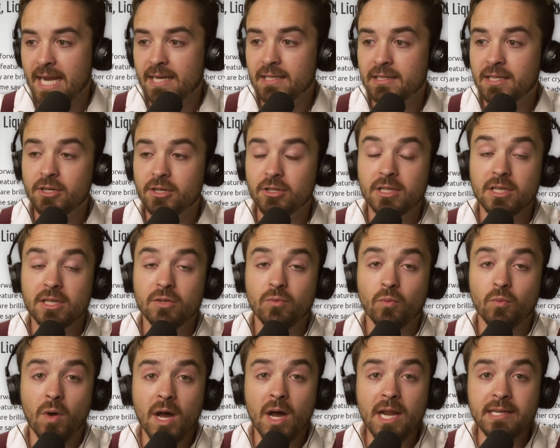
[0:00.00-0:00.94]
And literally
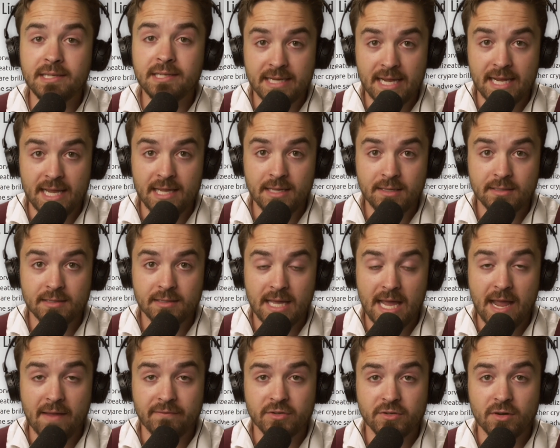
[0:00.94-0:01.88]
one day
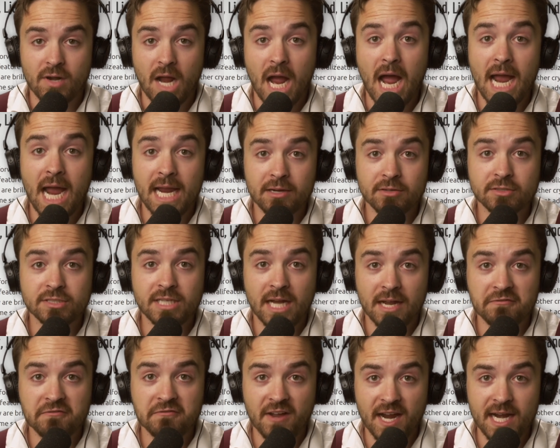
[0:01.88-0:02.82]
after
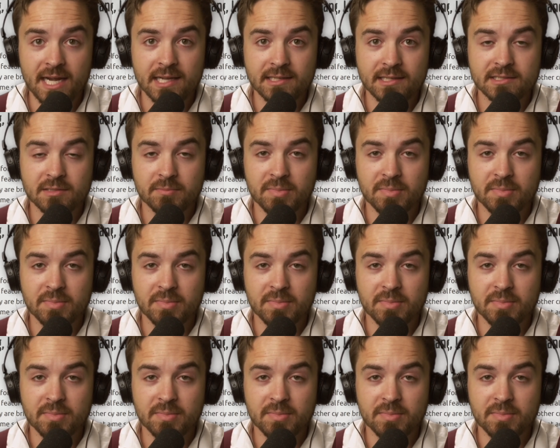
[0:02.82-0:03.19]
Iron.Finance,